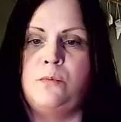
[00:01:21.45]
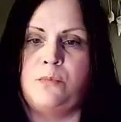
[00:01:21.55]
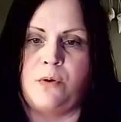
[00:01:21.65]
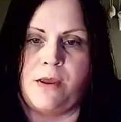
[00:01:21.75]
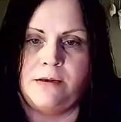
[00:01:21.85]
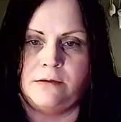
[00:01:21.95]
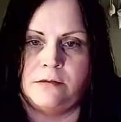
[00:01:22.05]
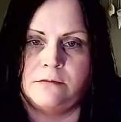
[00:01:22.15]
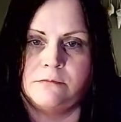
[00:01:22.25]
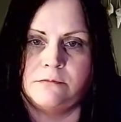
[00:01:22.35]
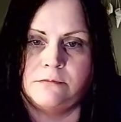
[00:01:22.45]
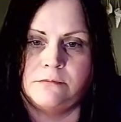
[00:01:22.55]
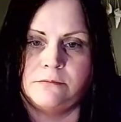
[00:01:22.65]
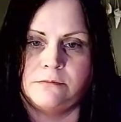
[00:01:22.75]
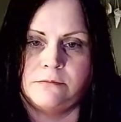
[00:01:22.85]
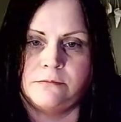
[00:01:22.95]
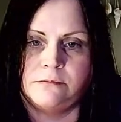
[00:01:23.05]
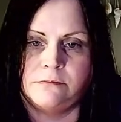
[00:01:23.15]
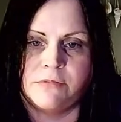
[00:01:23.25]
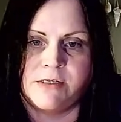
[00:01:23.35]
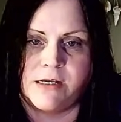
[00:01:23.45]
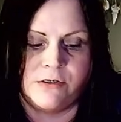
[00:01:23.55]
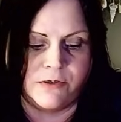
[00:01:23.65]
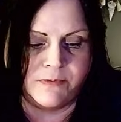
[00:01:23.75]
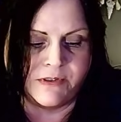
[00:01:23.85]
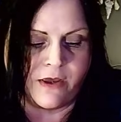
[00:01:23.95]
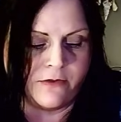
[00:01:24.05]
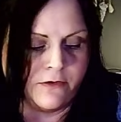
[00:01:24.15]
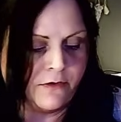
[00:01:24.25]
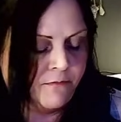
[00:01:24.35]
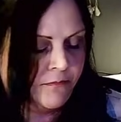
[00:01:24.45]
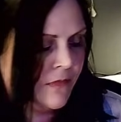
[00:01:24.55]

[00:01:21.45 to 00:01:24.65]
print potato chips together,